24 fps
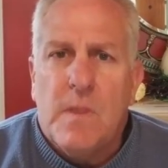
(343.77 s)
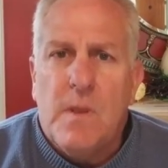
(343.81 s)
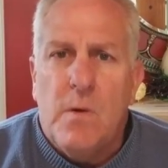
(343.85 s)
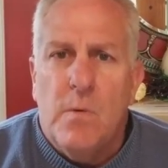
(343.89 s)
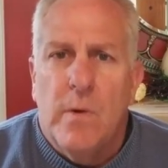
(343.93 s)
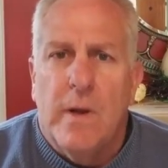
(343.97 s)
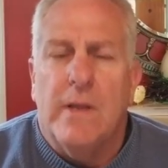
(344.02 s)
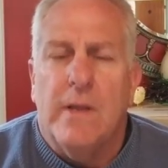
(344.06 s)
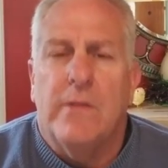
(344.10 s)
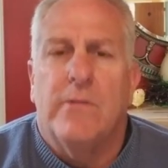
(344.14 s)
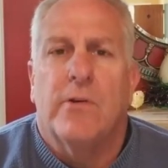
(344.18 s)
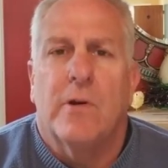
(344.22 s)

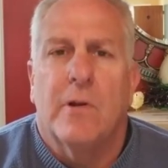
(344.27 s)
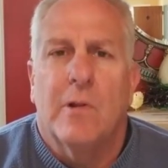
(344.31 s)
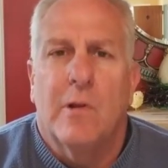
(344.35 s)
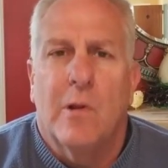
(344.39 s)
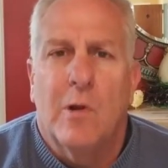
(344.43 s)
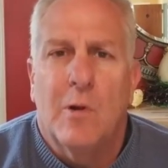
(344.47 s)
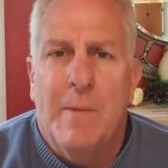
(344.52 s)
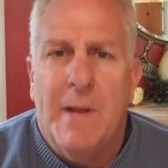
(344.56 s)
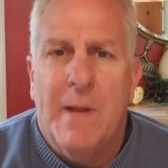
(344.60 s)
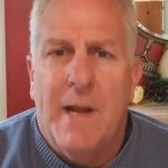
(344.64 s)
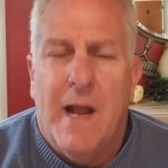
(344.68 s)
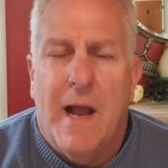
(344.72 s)
rates are a
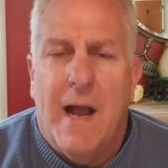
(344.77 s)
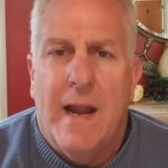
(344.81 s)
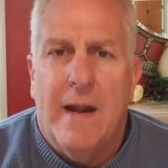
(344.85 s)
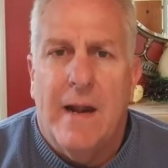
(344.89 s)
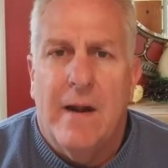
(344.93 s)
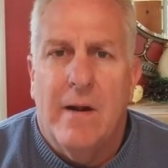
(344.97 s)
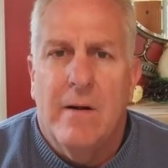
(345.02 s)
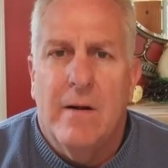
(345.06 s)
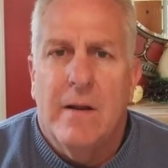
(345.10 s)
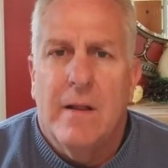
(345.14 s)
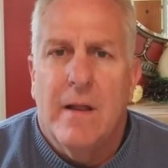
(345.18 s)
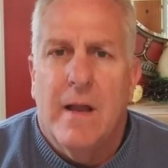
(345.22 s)
little bit
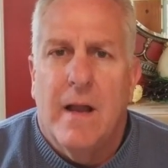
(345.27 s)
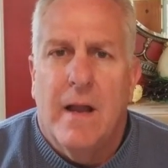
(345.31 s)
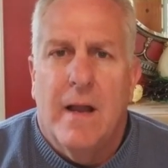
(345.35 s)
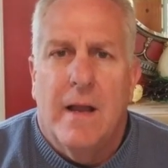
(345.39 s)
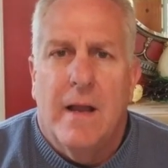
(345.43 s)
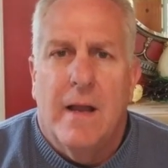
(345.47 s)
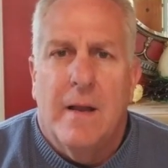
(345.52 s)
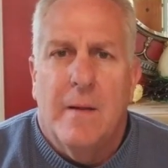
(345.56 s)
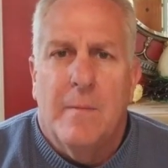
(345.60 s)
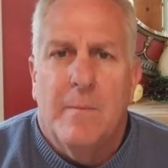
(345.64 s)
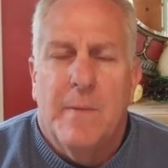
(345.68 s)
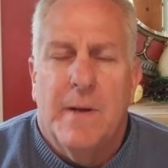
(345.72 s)
higher,
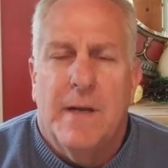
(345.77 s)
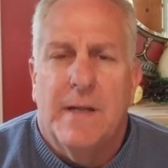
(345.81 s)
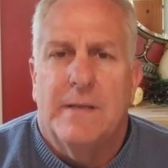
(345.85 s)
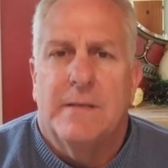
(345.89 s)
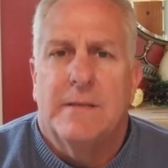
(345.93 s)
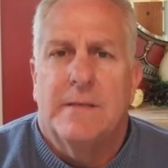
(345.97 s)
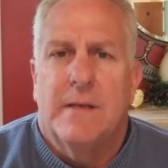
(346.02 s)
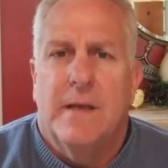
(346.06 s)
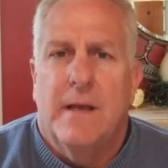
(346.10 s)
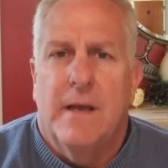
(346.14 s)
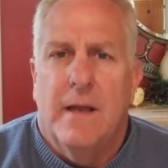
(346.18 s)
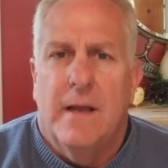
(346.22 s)

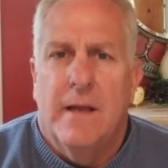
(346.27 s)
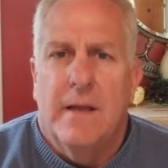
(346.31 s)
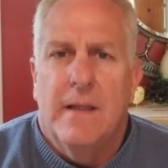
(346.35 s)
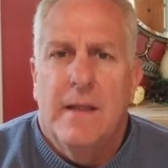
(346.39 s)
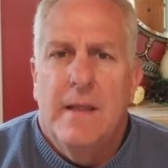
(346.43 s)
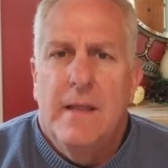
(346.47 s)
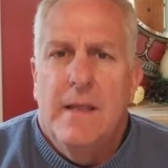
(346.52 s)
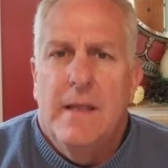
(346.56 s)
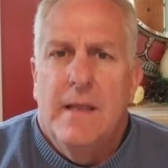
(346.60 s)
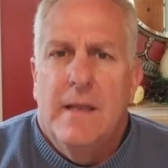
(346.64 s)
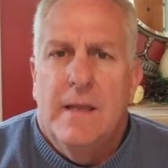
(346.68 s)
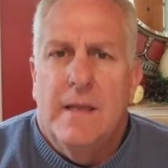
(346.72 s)
but
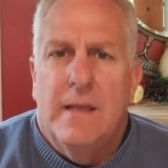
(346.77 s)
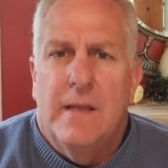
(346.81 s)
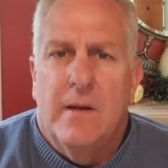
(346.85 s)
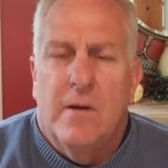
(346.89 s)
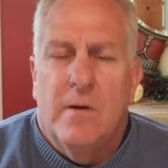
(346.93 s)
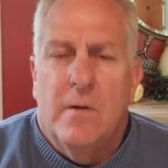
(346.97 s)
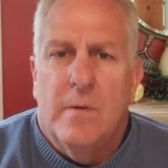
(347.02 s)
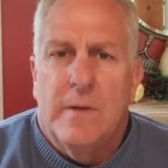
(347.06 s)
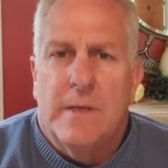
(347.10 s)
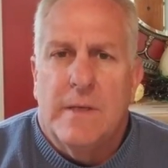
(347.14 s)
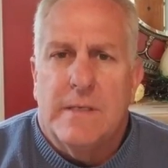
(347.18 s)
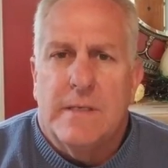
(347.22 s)

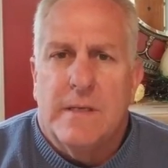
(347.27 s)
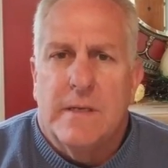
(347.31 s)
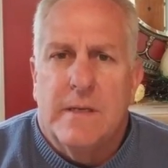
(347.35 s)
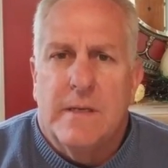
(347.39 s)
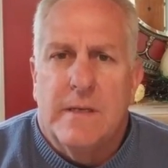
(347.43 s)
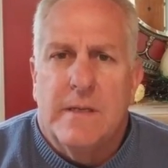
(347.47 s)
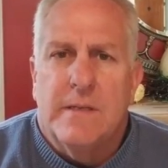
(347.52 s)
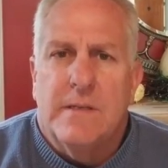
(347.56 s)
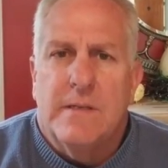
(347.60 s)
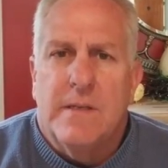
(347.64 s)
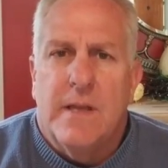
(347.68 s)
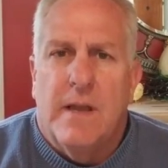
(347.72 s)

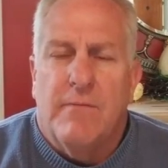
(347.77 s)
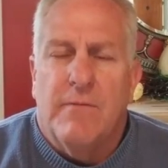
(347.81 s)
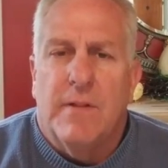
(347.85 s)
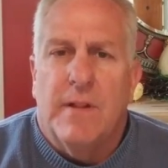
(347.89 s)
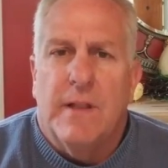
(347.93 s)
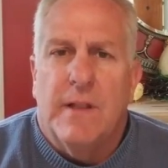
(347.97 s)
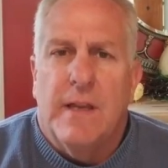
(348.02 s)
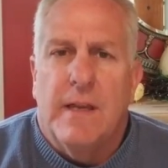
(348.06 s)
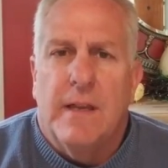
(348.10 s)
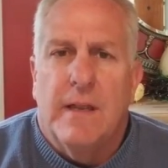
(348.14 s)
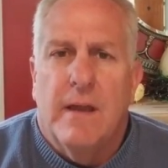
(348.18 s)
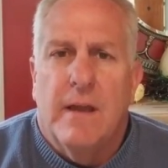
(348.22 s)
it
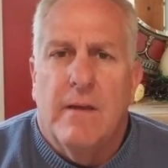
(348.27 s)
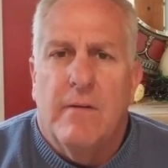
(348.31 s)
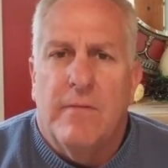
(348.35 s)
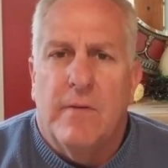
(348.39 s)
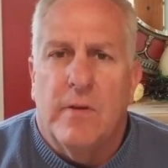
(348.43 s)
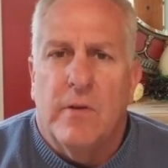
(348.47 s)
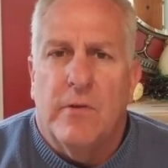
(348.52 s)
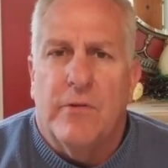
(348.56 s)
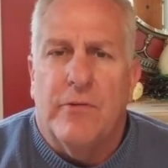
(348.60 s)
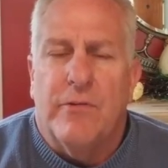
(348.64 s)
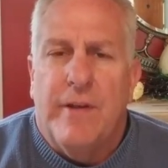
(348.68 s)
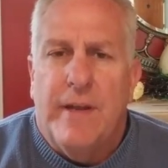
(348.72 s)
definitely
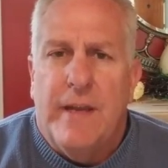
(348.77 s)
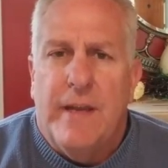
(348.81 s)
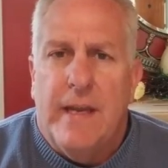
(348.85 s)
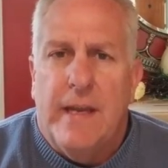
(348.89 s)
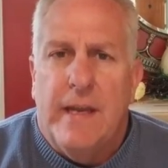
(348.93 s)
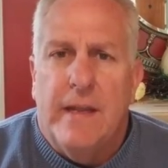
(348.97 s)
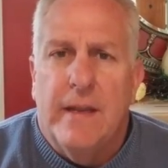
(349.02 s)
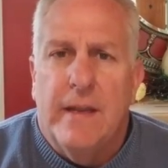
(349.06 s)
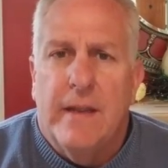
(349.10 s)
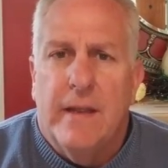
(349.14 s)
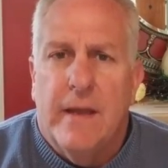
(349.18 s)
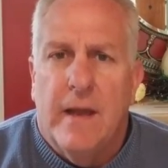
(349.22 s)
fills a
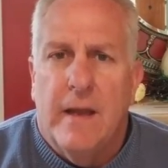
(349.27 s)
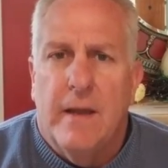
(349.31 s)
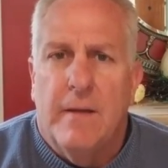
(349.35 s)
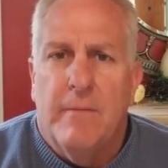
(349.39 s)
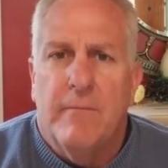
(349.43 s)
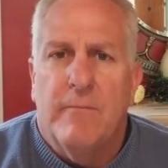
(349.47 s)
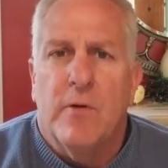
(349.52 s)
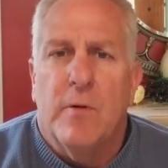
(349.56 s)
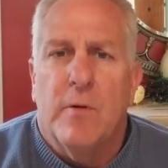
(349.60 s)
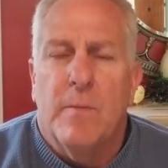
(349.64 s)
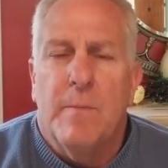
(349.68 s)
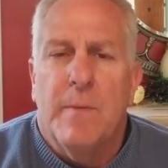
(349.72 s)
need
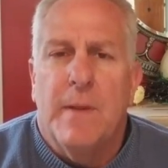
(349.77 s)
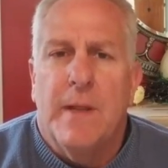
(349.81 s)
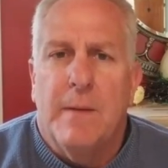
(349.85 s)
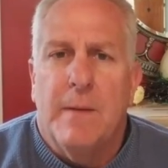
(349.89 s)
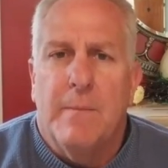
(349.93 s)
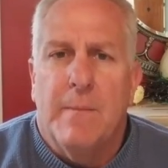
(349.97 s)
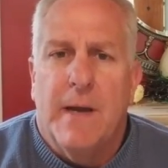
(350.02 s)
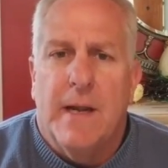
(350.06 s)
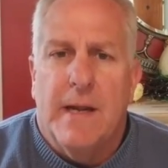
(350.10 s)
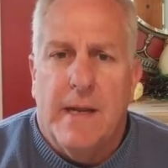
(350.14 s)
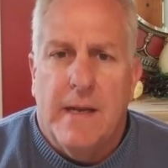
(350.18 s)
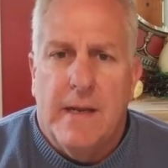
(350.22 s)
for
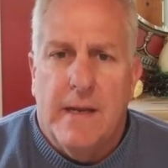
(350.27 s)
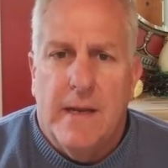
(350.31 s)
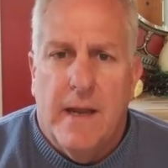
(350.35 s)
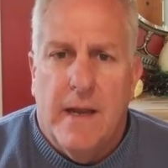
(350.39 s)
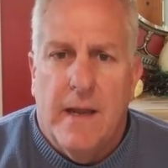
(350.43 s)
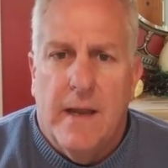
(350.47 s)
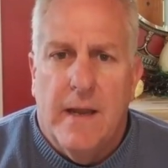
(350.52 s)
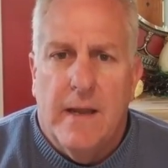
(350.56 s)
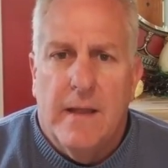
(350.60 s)
anybody